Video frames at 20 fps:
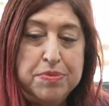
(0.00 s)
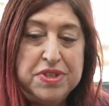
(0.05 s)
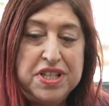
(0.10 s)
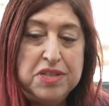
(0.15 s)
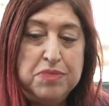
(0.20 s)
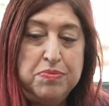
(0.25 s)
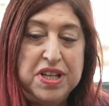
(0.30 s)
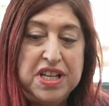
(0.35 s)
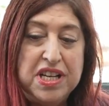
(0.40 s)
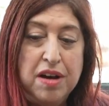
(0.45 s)
helps
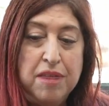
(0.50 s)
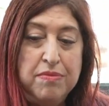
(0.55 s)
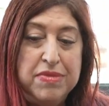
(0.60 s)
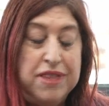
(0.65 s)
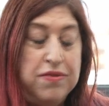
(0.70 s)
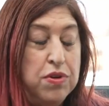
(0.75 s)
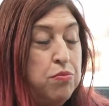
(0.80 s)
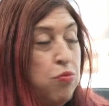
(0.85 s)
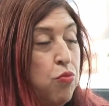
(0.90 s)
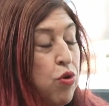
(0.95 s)
us
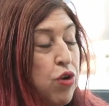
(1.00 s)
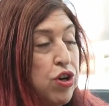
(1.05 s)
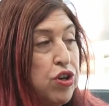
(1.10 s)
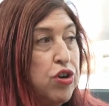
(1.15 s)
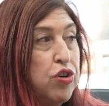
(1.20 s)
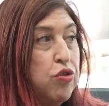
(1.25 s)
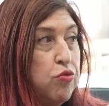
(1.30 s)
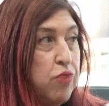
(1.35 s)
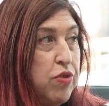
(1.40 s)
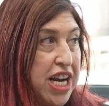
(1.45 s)
become even more
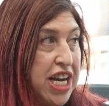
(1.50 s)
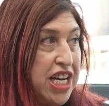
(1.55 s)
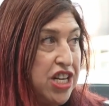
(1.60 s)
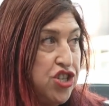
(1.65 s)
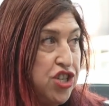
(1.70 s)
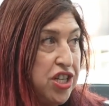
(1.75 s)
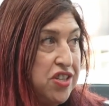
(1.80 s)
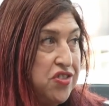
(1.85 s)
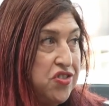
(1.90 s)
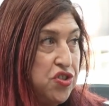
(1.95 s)

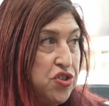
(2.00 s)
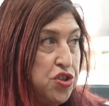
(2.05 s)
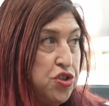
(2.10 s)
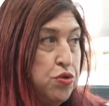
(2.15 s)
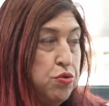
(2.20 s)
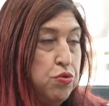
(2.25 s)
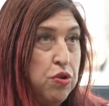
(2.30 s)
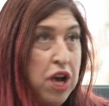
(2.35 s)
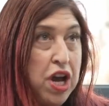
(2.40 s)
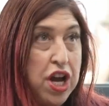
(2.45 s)
courageous
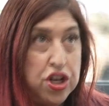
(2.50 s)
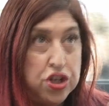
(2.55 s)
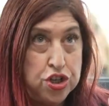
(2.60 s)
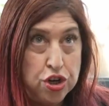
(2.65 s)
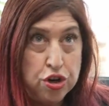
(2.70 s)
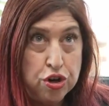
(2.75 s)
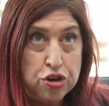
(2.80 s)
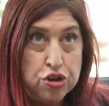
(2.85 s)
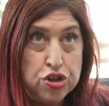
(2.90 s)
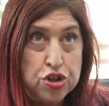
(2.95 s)
to
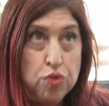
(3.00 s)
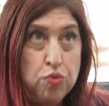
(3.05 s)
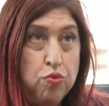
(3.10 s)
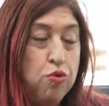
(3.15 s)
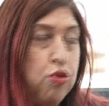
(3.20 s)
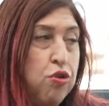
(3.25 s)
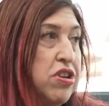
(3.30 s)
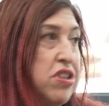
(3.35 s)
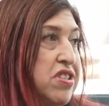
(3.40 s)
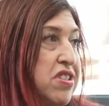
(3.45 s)
turn
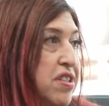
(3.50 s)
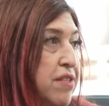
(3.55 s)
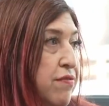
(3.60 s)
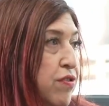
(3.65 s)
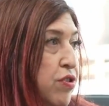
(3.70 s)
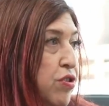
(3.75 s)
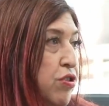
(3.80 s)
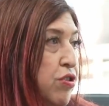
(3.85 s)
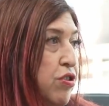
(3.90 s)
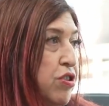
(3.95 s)
towards
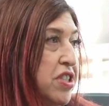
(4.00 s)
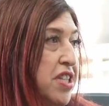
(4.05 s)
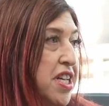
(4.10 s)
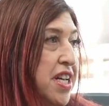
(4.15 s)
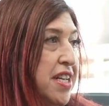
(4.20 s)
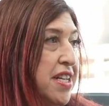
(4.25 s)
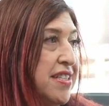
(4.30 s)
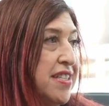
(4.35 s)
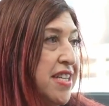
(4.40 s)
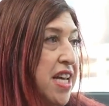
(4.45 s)

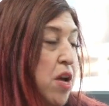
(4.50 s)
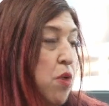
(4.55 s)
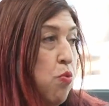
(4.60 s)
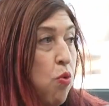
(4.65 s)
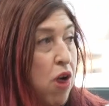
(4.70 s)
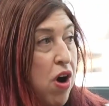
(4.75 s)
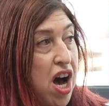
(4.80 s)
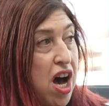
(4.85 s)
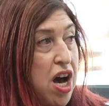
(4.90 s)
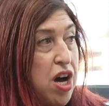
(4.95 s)
difficulty and say,
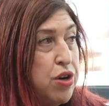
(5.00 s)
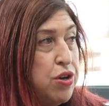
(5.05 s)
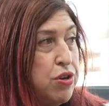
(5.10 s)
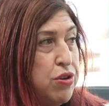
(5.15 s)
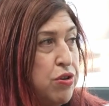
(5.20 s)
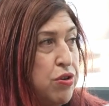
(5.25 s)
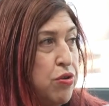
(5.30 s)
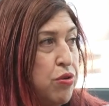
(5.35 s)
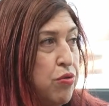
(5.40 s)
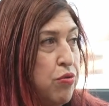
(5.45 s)

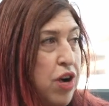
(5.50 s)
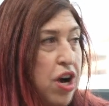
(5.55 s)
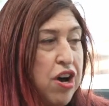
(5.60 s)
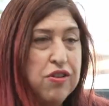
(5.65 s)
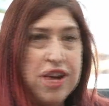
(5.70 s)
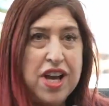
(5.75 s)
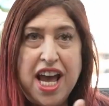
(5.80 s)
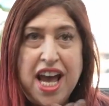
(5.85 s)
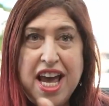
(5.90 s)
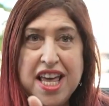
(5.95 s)
Wahoo,
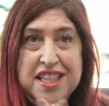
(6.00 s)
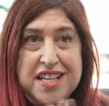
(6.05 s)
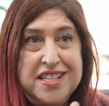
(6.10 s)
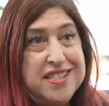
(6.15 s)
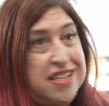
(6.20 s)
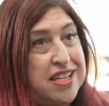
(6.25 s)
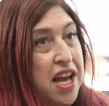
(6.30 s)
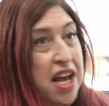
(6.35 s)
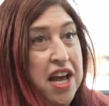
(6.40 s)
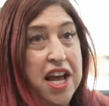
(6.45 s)
okay,
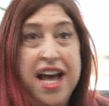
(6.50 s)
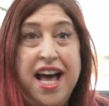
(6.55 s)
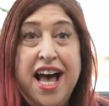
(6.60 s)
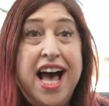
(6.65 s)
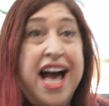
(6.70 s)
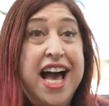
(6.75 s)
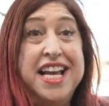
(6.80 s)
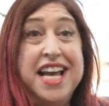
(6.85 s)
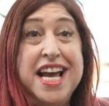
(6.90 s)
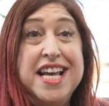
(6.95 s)
this is
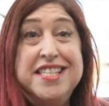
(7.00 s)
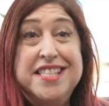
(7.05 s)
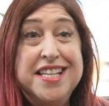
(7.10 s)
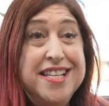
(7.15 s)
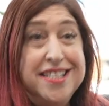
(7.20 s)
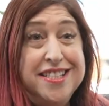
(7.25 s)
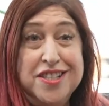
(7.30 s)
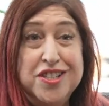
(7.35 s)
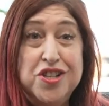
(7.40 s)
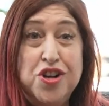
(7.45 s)
I guess
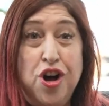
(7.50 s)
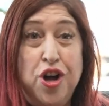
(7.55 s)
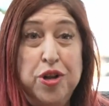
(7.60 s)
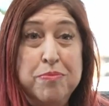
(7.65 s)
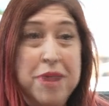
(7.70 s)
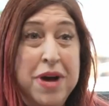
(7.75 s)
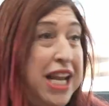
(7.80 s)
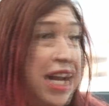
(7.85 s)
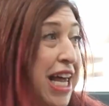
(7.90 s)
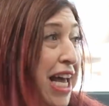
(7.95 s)
this is
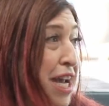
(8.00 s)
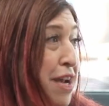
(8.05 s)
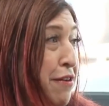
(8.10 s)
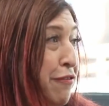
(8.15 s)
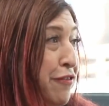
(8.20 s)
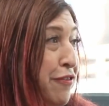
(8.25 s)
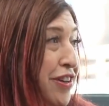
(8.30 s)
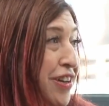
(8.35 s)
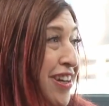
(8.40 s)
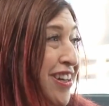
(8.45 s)
called my
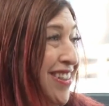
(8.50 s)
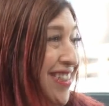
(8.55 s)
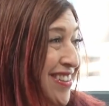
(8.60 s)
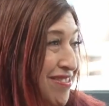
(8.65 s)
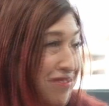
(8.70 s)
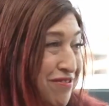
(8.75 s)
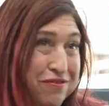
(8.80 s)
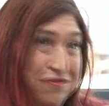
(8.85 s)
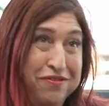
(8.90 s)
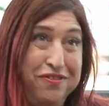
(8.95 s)
life.
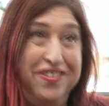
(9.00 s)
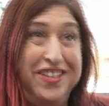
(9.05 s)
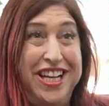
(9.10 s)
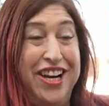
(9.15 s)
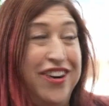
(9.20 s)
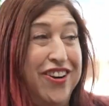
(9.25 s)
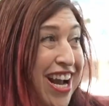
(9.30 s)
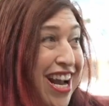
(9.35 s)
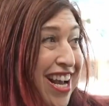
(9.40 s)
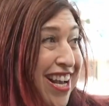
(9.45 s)
Yeah.
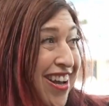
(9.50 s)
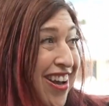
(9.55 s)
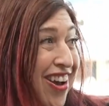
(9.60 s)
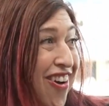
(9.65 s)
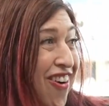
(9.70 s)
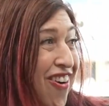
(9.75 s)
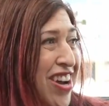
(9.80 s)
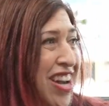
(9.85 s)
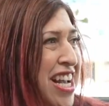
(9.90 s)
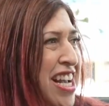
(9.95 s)
Here I
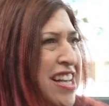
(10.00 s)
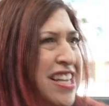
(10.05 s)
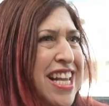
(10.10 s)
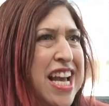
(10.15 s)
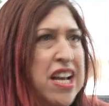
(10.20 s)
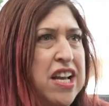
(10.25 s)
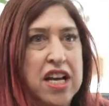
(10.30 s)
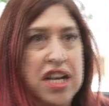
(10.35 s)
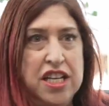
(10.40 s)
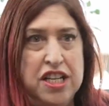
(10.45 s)
go.
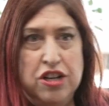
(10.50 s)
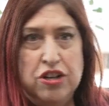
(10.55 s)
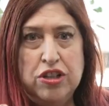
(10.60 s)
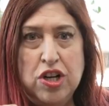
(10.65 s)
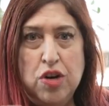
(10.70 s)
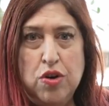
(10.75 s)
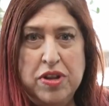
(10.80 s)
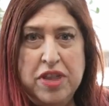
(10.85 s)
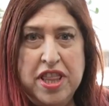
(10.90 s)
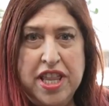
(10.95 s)
Like, you're
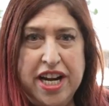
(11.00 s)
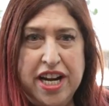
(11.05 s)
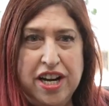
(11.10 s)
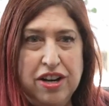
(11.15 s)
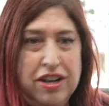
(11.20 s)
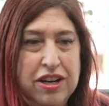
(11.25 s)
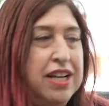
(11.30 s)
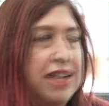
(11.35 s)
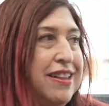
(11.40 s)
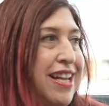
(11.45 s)
going
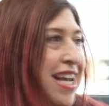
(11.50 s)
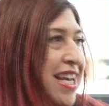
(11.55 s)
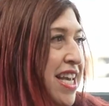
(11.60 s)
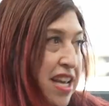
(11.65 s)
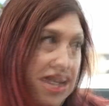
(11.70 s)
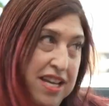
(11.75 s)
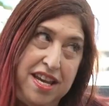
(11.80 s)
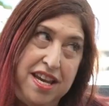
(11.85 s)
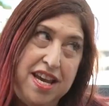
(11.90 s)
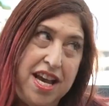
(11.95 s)
there? Like,
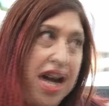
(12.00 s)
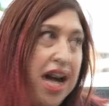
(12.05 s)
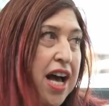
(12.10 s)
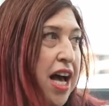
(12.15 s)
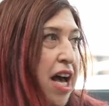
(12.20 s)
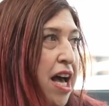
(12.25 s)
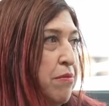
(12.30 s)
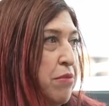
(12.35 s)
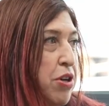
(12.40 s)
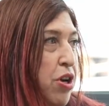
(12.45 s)
yeah,
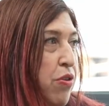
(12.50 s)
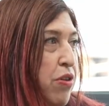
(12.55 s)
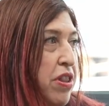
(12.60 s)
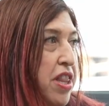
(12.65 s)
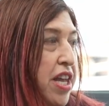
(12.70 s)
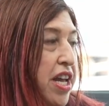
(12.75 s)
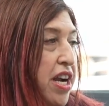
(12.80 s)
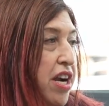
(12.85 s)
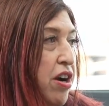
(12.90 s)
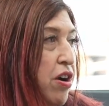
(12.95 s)
I'm
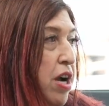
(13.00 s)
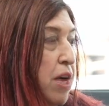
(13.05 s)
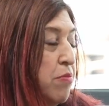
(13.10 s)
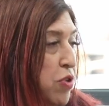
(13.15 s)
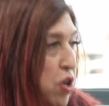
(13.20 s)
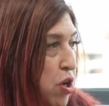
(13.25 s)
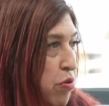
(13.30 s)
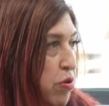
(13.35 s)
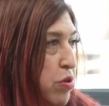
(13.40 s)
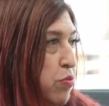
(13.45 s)
going there.
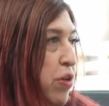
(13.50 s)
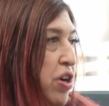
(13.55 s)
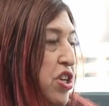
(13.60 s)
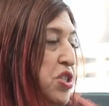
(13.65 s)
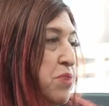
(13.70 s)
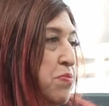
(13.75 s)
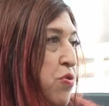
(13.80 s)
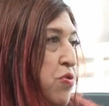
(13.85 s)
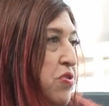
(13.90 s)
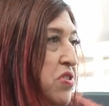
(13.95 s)
I'm going where
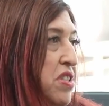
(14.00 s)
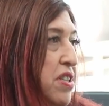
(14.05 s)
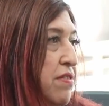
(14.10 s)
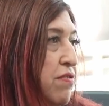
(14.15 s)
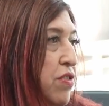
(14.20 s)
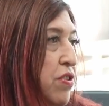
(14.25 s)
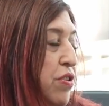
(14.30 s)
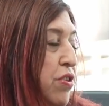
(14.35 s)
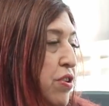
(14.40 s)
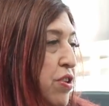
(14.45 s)
it's most
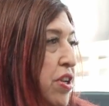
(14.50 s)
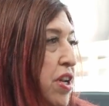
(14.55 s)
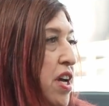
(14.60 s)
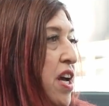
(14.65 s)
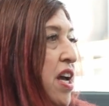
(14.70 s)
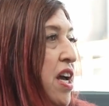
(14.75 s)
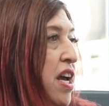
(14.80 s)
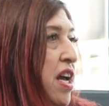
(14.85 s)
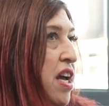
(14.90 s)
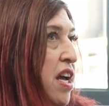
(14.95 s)
difficult.
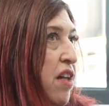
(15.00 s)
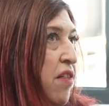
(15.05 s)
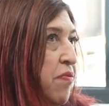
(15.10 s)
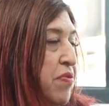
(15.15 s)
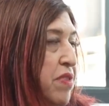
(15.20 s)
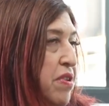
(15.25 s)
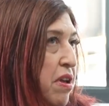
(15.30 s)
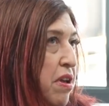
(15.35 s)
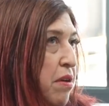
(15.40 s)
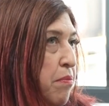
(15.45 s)

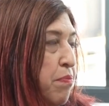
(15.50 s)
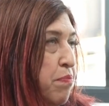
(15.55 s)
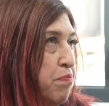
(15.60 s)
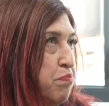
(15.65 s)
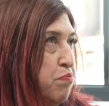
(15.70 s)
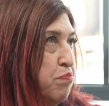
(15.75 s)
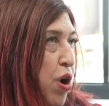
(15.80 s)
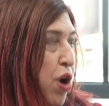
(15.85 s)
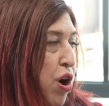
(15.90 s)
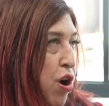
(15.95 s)

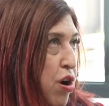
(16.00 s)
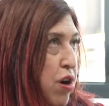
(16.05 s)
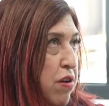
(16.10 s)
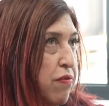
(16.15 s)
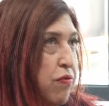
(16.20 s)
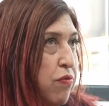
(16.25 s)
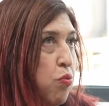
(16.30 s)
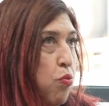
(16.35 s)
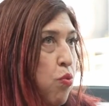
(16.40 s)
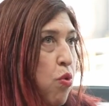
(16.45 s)
Part
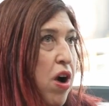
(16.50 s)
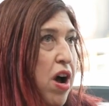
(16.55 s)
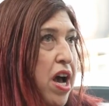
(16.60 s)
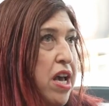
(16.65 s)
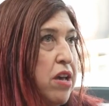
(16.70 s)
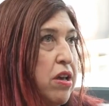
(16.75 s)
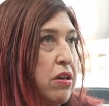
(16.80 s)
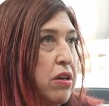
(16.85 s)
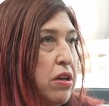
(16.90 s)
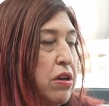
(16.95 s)
of
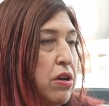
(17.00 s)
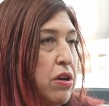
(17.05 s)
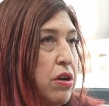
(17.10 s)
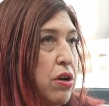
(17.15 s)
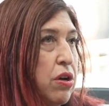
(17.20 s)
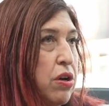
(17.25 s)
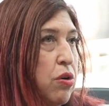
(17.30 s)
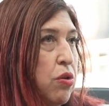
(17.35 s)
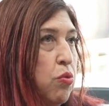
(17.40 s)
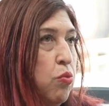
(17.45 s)
why
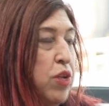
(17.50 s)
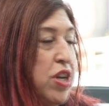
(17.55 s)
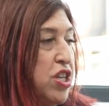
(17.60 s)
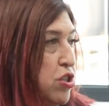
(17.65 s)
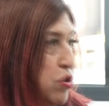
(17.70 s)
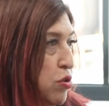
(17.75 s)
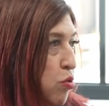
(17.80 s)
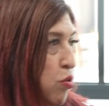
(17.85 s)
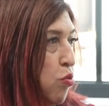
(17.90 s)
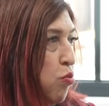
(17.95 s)
we
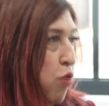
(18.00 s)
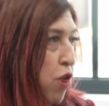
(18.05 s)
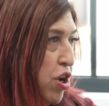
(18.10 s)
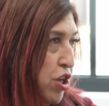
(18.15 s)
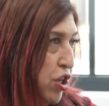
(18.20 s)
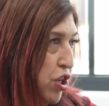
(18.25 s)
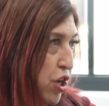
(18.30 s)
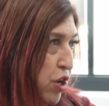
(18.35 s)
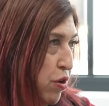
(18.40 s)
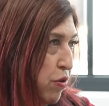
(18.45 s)
do
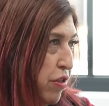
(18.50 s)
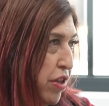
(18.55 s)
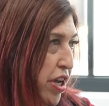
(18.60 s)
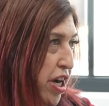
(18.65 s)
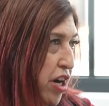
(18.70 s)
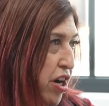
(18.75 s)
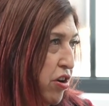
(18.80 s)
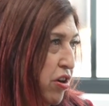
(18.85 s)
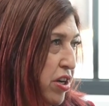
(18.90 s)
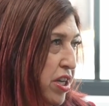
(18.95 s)
want to go
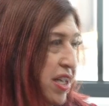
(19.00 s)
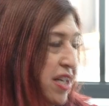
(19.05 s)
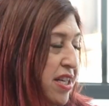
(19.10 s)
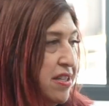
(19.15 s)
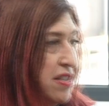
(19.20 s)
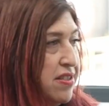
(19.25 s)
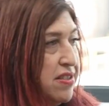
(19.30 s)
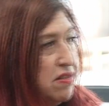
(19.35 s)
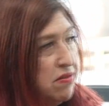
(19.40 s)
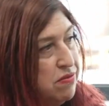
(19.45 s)
there
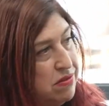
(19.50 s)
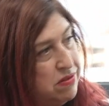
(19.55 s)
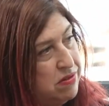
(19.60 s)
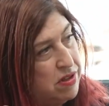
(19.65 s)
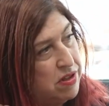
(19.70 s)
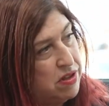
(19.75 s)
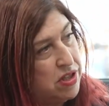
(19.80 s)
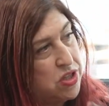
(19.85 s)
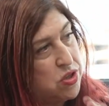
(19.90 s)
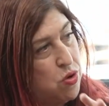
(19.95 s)
is
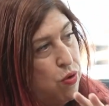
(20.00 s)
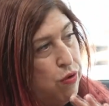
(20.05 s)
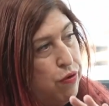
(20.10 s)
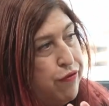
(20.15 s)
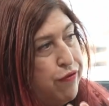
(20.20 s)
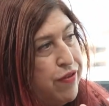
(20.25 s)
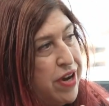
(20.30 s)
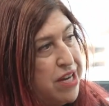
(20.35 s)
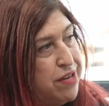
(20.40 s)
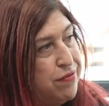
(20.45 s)
this whole
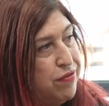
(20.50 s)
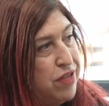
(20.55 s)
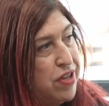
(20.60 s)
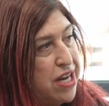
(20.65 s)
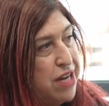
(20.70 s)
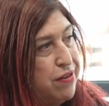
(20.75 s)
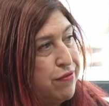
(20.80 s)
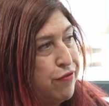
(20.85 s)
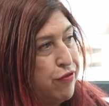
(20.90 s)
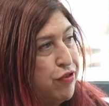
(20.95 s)
fight,
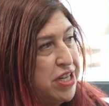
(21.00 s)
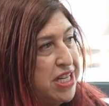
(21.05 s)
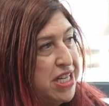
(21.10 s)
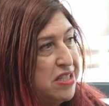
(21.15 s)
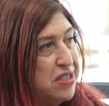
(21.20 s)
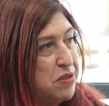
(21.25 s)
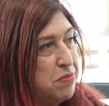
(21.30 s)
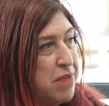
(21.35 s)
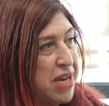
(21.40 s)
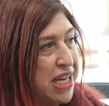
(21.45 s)
flight,
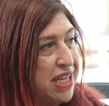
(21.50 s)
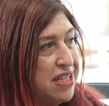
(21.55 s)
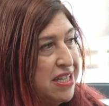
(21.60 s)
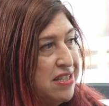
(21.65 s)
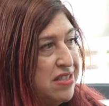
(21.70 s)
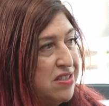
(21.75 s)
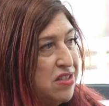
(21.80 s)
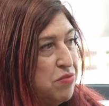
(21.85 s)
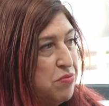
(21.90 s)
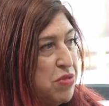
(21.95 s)
freeze
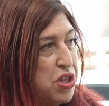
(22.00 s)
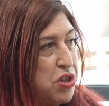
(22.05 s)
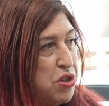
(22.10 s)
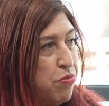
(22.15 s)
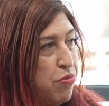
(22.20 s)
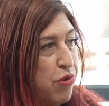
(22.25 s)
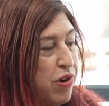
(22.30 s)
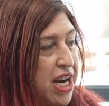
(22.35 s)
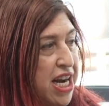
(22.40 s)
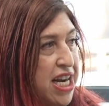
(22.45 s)
mechanism in
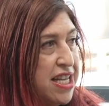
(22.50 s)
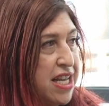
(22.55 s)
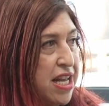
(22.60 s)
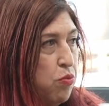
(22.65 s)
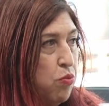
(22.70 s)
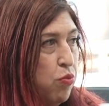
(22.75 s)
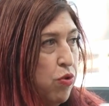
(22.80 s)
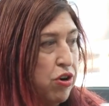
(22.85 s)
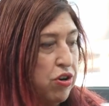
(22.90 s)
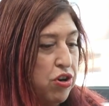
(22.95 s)
the brain
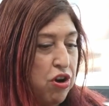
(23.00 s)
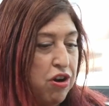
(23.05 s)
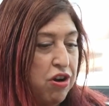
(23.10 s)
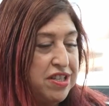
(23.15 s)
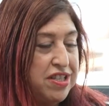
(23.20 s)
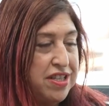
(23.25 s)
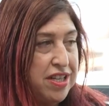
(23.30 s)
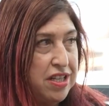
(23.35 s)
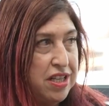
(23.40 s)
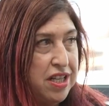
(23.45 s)
that we're
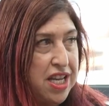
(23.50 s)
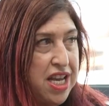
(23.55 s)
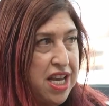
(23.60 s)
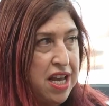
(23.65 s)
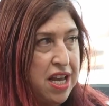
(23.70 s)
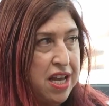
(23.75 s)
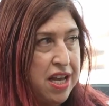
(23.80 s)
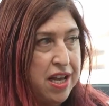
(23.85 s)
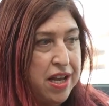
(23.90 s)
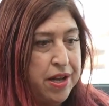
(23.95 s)

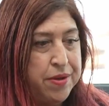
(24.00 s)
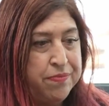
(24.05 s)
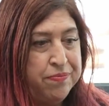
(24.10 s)
constantly,